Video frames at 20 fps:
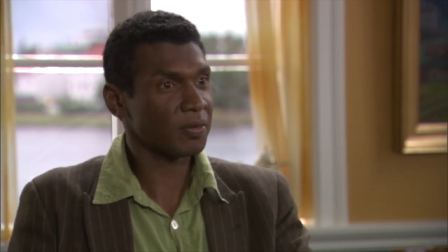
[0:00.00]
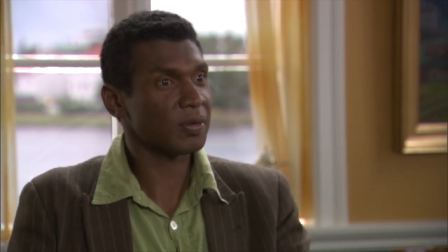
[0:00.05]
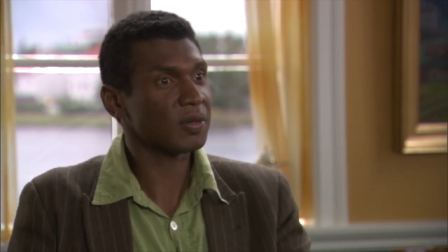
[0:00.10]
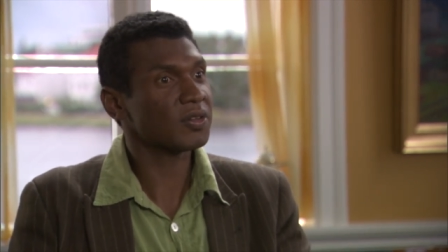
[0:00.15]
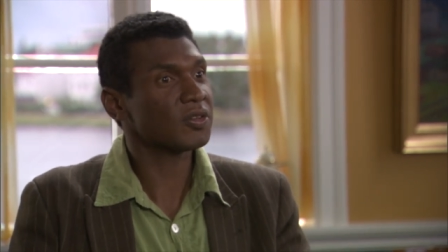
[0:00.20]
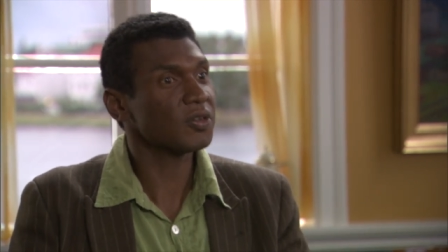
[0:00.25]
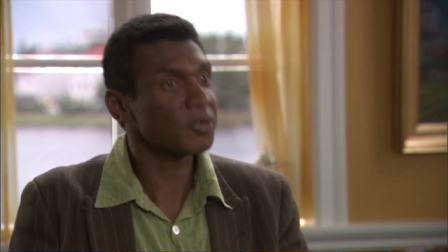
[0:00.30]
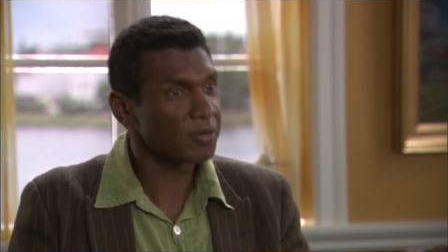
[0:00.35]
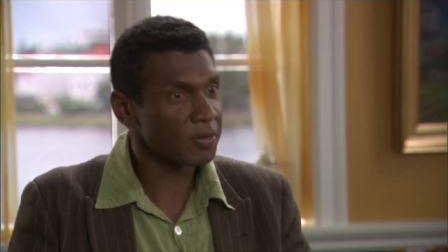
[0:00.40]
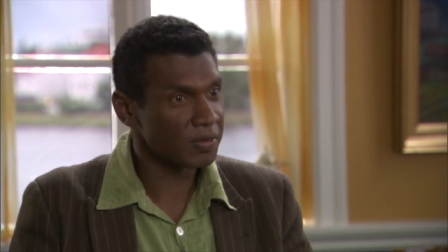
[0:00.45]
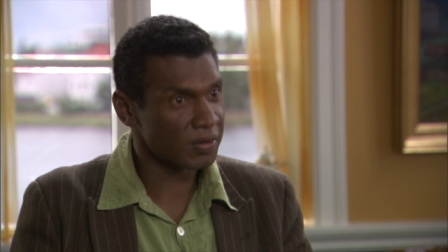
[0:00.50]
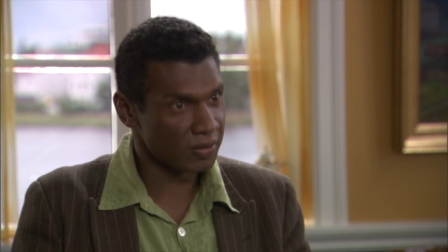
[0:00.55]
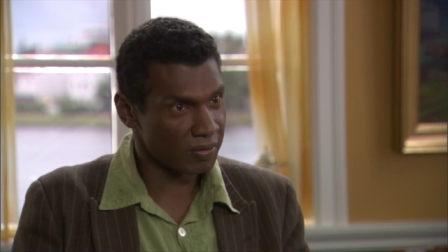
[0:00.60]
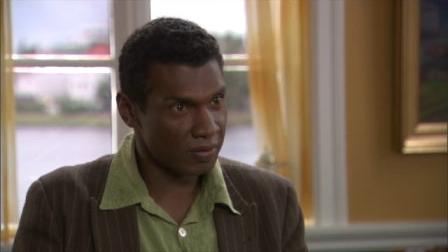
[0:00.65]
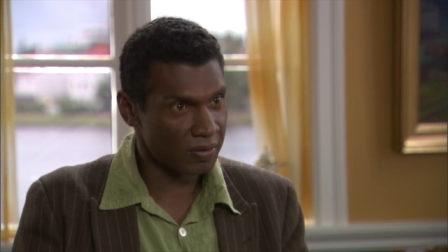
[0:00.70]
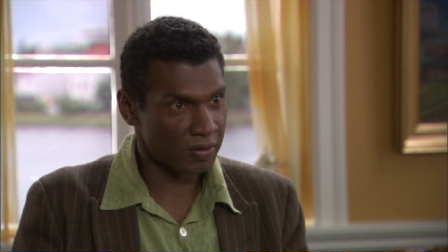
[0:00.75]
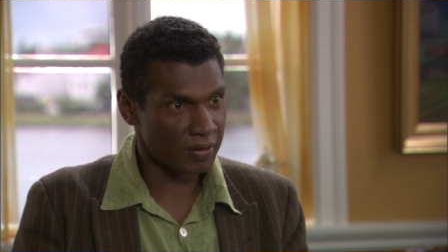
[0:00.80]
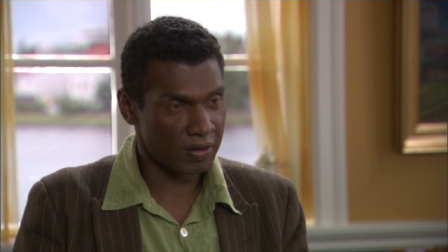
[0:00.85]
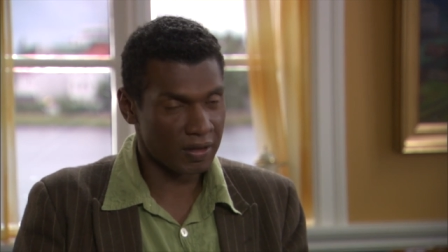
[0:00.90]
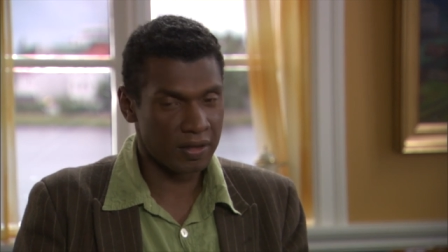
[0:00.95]
will do
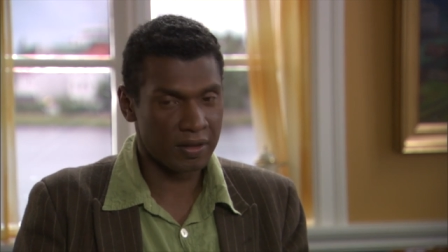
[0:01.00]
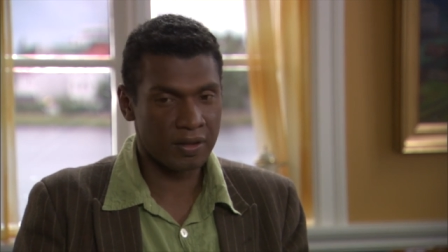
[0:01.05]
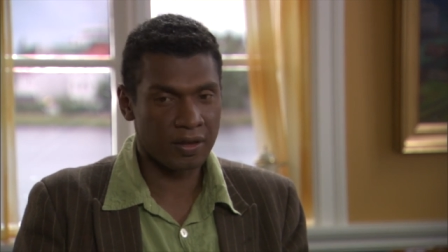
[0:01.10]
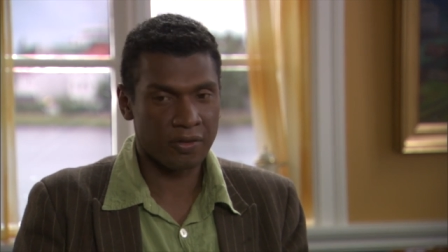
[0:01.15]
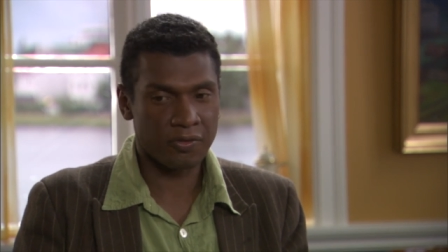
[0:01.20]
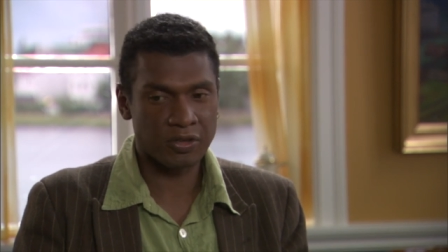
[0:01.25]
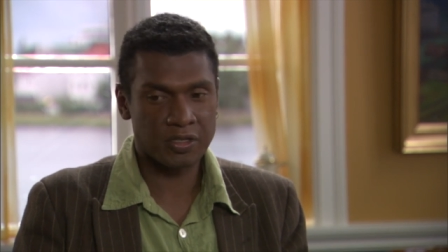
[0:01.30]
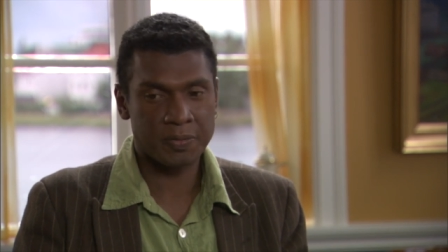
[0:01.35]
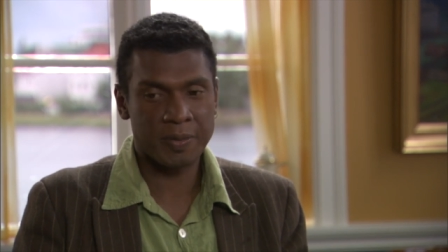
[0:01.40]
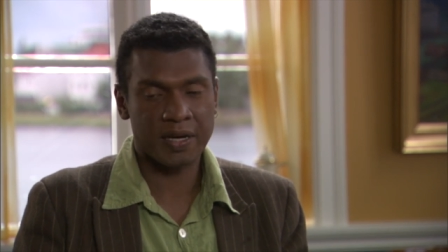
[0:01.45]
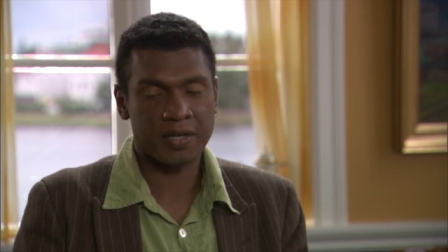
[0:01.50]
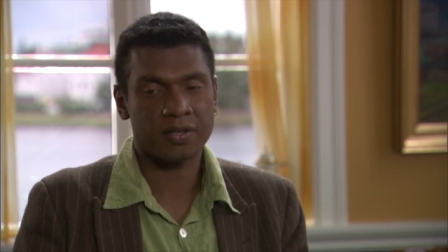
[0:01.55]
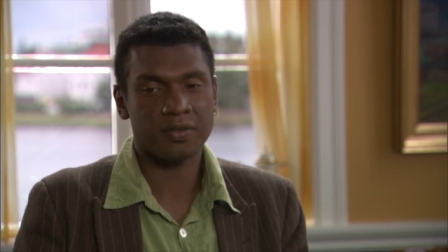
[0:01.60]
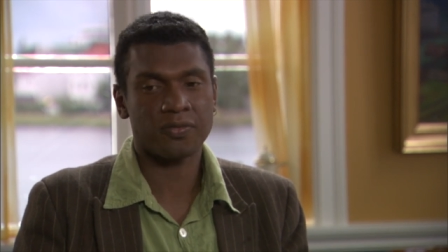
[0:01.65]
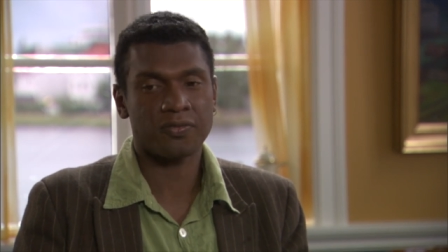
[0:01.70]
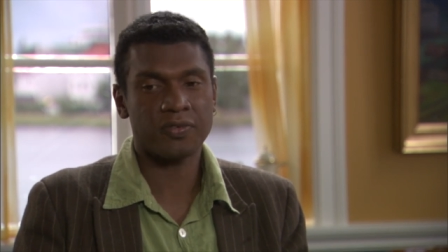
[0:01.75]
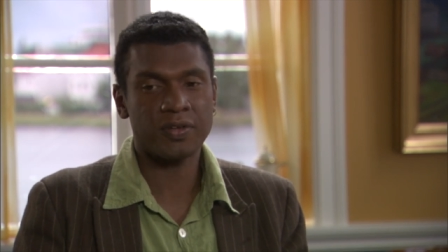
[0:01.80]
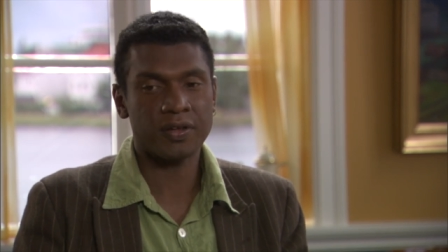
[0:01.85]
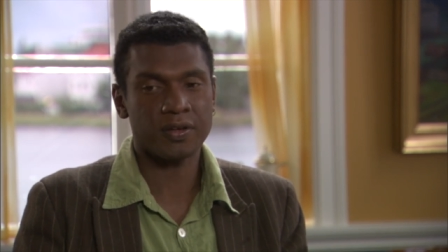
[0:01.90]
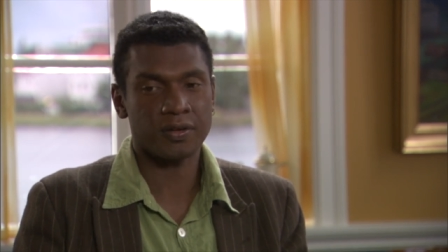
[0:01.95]
sure. in their respective
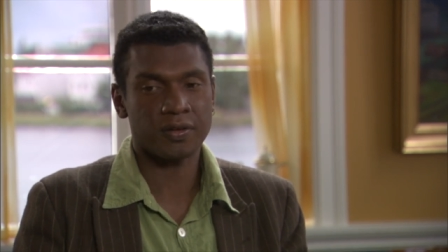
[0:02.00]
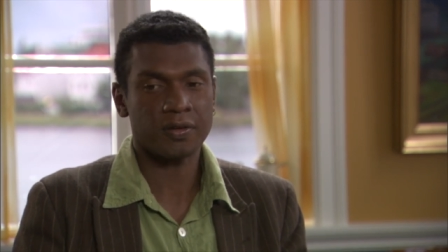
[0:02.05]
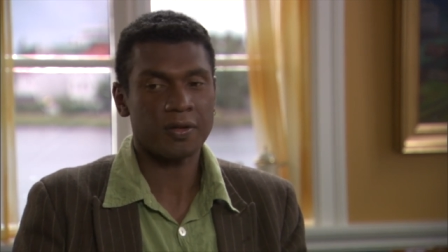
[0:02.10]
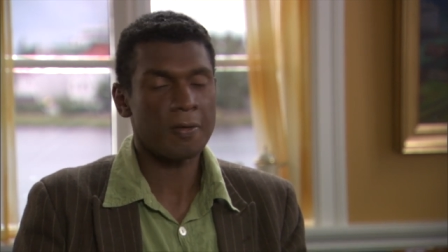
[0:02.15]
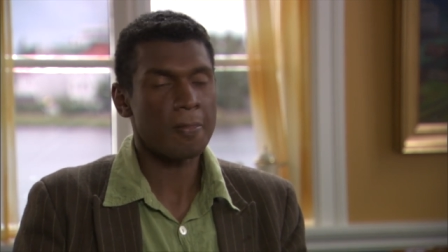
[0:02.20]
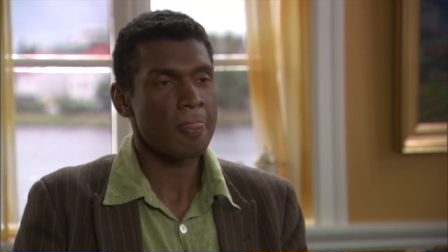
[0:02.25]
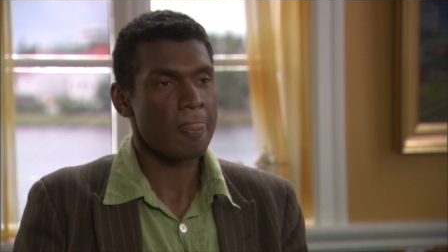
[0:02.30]
field.